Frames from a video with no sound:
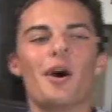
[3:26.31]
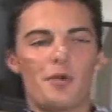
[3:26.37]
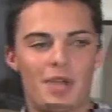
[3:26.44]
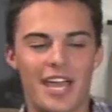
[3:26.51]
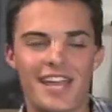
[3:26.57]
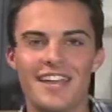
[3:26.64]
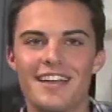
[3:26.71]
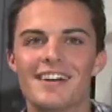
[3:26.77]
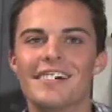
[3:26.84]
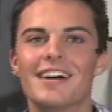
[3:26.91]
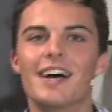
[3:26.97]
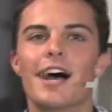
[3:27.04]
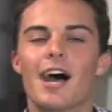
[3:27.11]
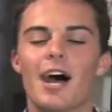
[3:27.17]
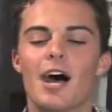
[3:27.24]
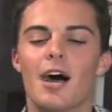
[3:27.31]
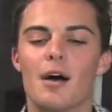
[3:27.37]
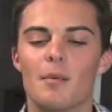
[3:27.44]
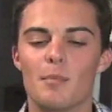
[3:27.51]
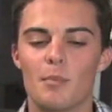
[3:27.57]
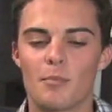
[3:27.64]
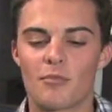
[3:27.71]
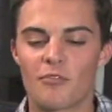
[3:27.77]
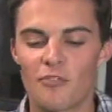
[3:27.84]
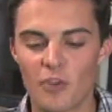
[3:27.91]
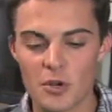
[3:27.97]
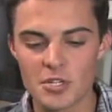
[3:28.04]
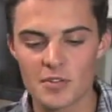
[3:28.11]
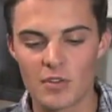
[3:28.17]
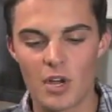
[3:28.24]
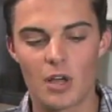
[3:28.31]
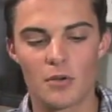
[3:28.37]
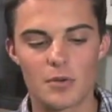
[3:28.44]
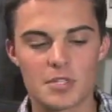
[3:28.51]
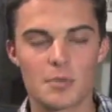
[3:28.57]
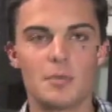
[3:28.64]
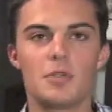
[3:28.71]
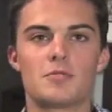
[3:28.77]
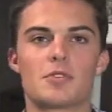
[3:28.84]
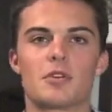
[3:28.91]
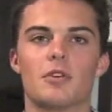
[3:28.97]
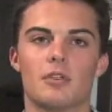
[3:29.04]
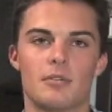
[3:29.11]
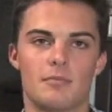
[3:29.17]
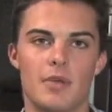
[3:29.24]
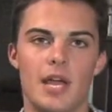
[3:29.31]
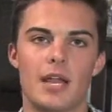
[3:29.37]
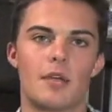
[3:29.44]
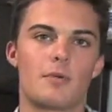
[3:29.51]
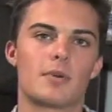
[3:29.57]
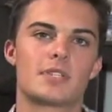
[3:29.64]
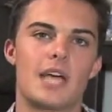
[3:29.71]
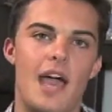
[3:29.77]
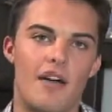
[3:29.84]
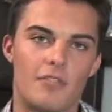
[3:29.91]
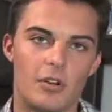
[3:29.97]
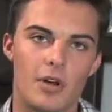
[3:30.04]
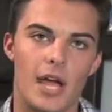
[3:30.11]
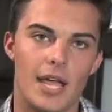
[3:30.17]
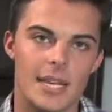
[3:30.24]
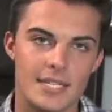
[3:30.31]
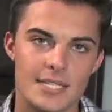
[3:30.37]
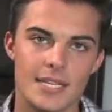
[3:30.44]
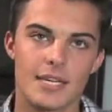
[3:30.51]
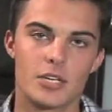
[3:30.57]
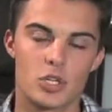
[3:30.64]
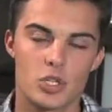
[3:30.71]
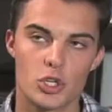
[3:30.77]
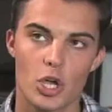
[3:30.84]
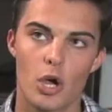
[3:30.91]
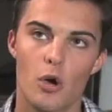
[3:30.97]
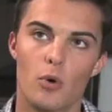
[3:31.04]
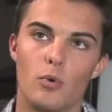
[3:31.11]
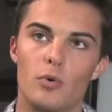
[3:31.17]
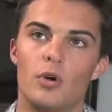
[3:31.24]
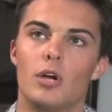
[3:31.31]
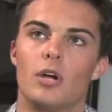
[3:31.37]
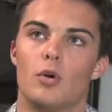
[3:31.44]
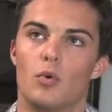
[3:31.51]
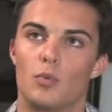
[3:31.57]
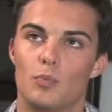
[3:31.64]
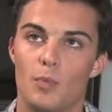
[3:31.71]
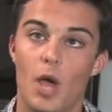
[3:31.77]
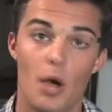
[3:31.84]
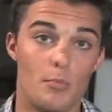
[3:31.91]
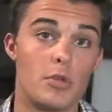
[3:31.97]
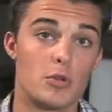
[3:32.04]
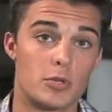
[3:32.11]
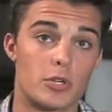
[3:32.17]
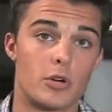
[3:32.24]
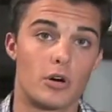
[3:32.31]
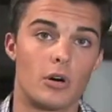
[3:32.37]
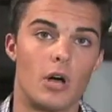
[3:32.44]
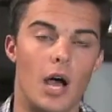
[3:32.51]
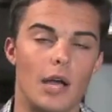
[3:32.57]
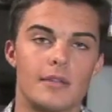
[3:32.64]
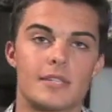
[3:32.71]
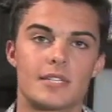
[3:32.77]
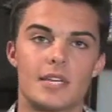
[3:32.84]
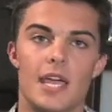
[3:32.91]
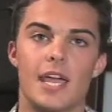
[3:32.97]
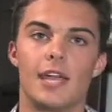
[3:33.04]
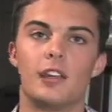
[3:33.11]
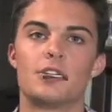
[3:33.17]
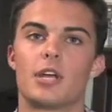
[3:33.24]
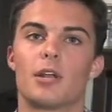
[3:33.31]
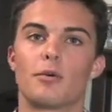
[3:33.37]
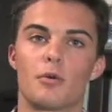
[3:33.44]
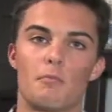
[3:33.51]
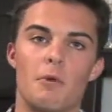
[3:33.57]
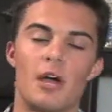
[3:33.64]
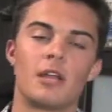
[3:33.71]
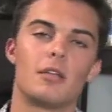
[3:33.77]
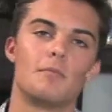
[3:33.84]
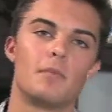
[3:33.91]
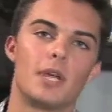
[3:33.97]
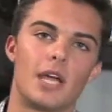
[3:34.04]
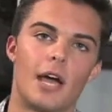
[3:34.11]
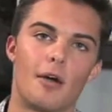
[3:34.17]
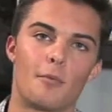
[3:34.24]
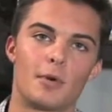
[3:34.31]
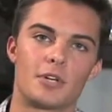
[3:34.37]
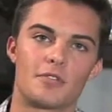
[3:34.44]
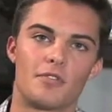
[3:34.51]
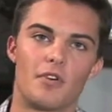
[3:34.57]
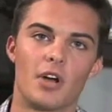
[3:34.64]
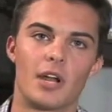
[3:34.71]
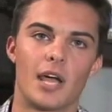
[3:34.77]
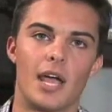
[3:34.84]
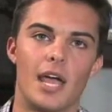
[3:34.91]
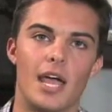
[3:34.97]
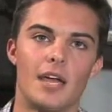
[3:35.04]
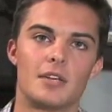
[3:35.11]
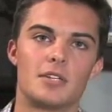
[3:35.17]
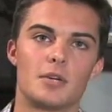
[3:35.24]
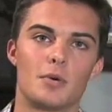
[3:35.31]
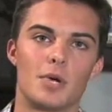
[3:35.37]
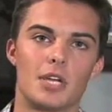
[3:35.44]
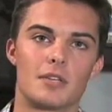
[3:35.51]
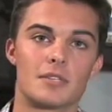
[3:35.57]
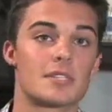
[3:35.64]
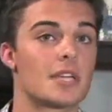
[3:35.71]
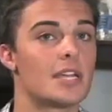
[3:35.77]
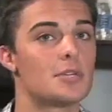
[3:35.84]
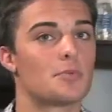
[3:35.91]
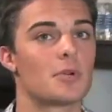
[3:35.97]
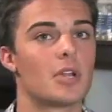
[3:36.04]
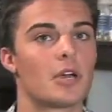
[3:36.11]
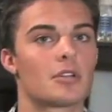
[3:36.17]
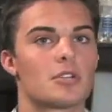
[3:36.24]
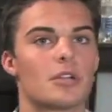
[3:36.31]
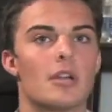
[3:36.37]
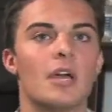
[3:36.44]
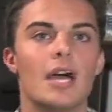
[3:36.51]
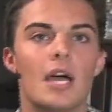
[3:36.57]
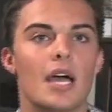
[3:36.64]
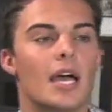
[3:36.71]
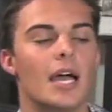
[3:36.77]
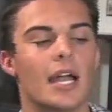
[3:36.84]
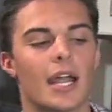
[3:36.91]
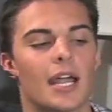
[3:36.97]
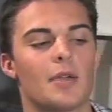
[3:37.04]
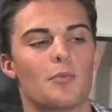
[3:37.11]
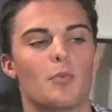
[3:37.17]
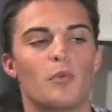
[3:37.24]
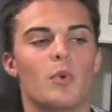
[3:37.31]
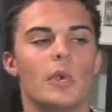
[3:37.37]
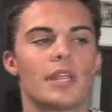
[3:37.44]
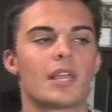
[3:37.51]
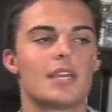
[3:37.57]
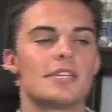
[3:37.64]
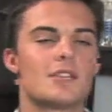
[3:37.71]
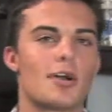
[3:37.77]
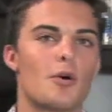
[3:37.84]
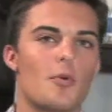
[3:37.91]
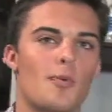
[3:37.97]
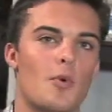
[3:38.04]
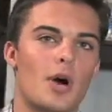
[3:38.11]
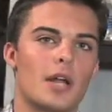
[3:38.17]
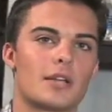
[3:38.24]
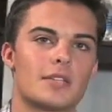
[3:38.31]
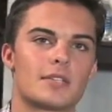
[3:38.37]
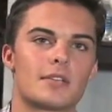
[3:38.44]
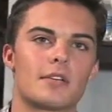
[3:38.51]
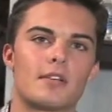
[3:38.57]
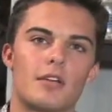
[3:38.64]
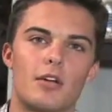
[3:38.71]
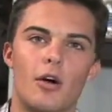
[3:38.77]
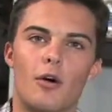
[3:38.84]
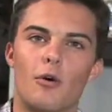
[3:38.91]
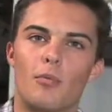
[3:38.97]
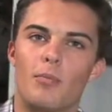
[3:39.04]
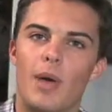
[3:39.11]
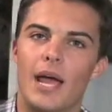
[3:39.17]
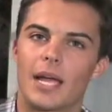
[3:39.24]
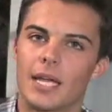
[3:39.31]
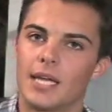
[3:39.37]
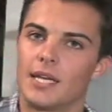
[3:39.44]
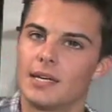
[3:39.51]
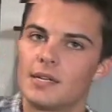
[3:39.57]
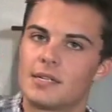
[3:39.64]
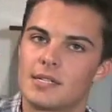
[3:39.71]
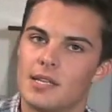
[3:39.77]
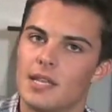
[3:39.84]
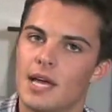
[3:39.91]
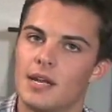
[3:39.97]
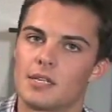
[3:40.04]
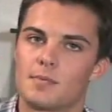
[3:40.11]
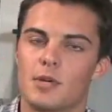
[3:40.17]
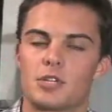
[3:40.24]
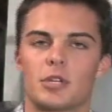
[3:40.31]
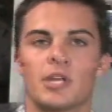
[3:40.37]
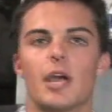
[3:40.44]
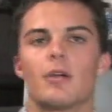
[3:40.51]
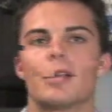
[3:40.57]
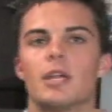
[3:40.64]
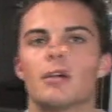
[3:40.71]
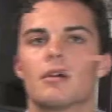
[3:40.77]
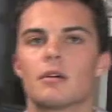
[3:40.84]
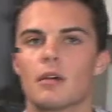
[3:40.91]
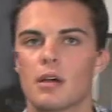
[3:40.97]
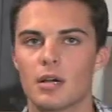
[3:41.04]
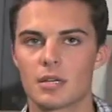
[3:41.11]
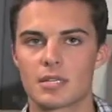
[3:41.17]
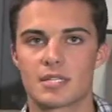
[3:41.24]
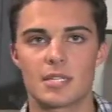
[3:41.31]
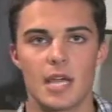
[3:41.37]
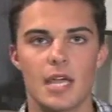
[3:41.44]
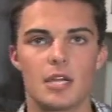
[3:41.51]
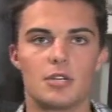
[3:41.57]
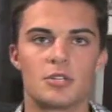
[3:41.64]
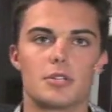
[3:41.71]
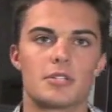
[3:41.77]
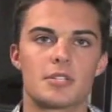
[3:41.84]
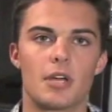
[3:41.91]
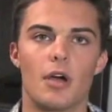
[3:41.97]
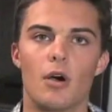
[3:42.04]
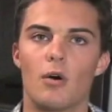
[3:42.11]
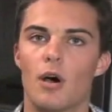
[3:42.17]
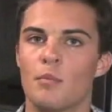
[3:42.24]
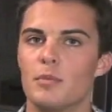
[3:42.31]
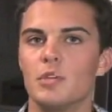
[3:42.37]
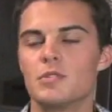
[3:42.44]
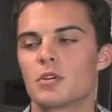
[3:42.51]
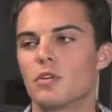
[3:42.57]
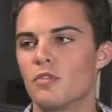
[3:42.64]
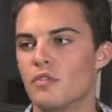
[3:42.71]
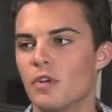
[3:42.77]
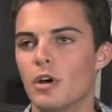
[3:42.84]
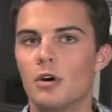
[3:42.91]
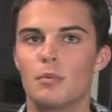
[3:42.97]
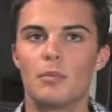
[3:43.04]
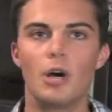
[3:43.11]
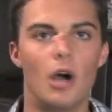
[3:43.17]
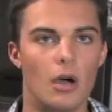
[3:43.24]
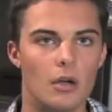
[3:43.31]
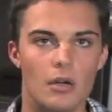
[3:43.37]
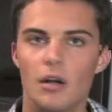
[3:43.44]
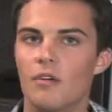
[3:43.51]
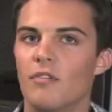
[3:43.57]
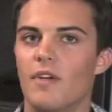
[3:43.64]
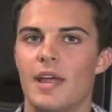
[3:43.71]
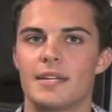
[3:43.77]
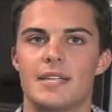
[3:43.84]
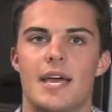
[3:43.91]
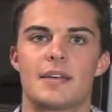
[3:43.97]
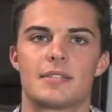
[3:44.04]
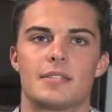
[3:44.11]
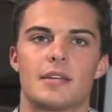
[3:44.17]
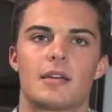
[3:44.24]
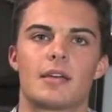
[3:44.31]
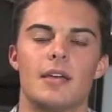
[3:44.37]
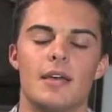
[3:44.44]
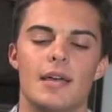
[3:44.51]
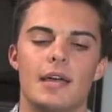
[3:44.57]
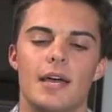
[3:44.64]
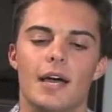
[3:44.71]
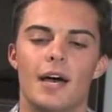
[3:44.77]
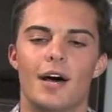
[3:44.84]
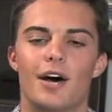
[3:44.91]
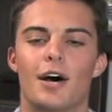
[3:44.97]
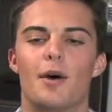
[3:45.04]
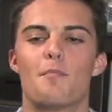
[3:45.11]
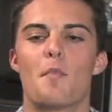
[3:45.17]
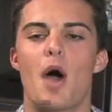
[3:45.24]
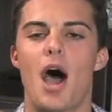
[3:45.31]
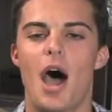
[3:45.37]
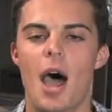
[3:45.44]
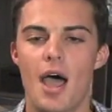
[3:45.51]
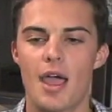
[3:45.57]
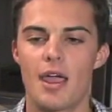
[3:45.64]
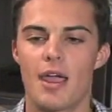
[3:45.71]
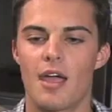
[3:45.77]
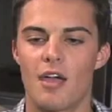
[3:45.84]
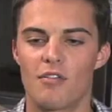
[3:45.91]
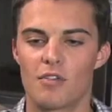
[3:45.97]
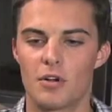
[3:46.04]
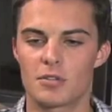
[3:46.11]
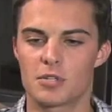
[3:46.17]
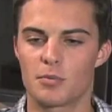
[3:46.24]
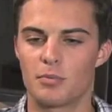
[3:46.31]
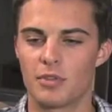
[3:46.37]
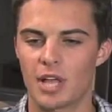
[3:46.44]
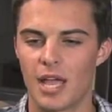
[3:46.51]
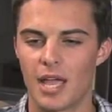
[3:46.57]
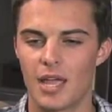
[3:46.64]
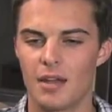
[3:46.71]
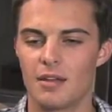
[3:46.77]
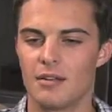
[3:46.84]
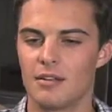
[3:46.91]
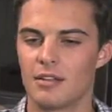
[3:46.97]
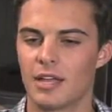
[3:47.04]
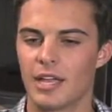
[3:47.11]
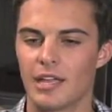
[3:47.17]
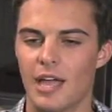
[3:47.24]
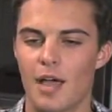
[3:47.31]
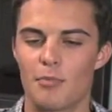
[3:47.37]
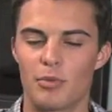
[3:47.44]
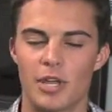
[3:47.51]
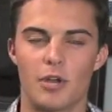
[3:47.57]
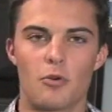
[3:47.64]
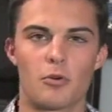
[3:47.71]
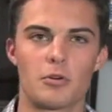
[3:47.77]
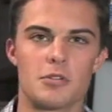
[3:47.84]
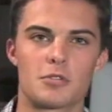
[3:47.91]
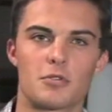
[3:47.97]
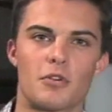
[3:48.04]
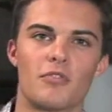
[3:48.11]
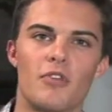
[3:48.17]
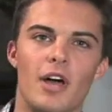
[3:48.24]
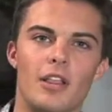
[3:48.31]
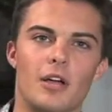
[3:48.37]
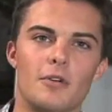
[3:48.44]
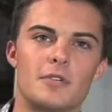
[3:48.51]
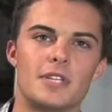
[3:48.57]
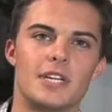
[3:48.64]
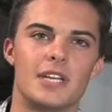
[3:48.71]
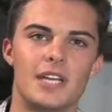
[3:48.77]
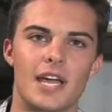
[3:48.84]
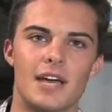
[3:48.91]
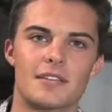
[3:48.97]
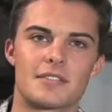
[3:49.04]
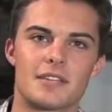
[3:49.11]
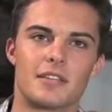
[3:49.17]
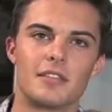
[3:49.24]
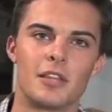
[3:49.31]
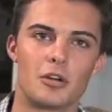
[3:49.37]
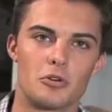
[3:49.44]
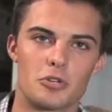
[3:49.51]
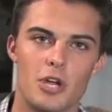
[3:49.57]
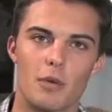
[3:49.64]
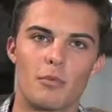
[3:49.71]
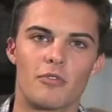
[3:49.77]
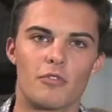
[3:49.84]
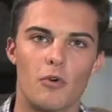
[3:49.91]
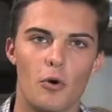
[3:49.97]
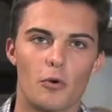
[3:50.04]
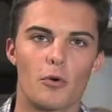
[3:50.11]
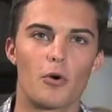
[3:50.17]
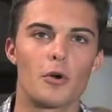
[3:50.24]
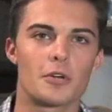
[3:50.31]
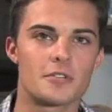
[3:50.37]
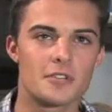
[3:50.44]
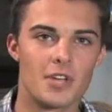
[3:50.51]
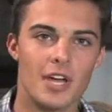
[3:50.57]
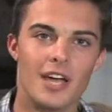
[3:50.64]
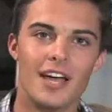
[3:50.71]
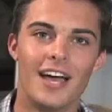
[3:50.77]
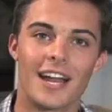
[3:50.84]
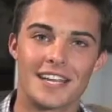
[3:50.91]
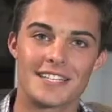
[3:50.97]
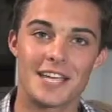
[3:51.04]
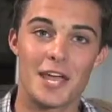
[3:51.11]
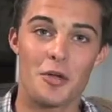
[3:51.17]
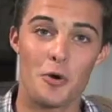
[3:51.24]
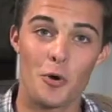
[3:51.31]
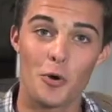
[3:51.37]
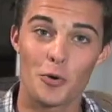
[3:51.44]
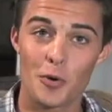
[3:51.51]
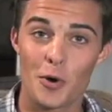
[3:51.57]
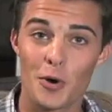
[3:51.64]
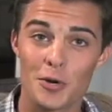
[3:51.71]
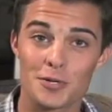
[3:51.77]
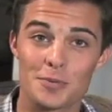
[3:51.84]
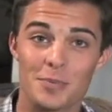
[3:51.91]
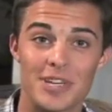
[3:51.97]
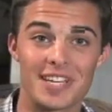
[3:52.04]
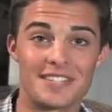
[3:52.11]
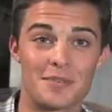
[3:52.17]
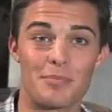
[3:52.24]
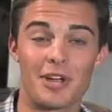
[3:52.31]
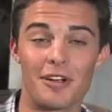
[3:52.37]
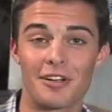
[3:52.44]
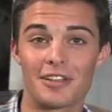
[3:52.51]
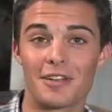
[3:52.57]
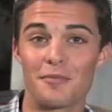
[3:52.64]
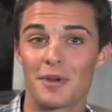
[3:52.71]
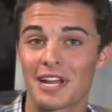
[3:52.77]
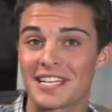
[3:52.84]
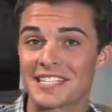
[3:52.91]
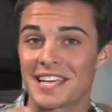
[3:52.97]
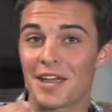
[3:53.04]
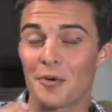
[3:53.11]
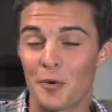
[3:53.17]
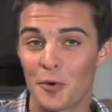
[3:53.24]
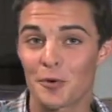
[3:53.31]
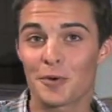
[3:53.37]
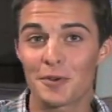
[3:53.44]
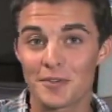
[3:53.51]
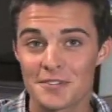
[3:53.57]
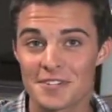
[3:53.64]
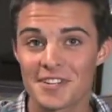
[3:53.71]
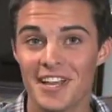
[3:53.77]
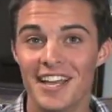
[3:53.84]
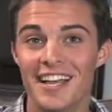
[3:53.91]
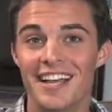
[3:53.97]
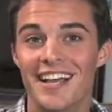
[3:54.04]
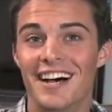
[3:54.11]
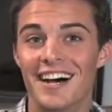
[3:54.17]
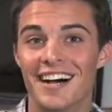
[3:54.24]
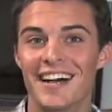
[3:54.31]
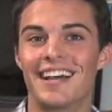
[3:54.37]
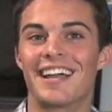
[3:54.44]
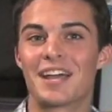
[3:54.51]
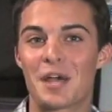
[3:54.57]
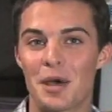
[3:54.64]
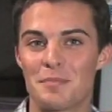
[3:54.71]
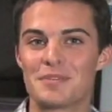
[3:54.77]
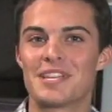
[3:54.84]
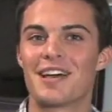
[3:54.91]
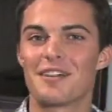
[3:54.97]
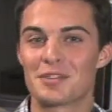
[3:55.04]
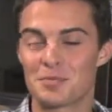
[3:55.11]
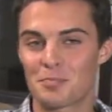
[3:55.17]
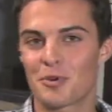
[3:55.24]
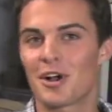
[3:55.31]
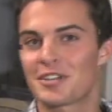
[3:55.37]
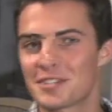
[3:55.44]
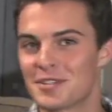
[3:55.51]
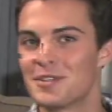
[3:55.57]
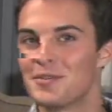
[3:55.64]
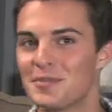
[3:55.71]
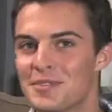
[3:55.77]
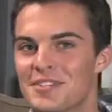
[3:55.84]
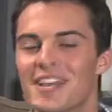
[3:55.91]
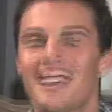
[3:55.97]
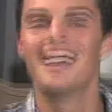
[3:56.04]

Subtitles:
Okay. First of all, it was a musical, and it was after I had seen a musical on stage, and it reminded me how much fun I had doing stage production. And I really don't want to go back into that, especially out here, stage, and so a musical film, fantastic. I have also played, I played Orange Scrivello, DDS, in Little Shop of Horrors, and I say horrors because apparently when I say horrors, it comes out as prostitutes.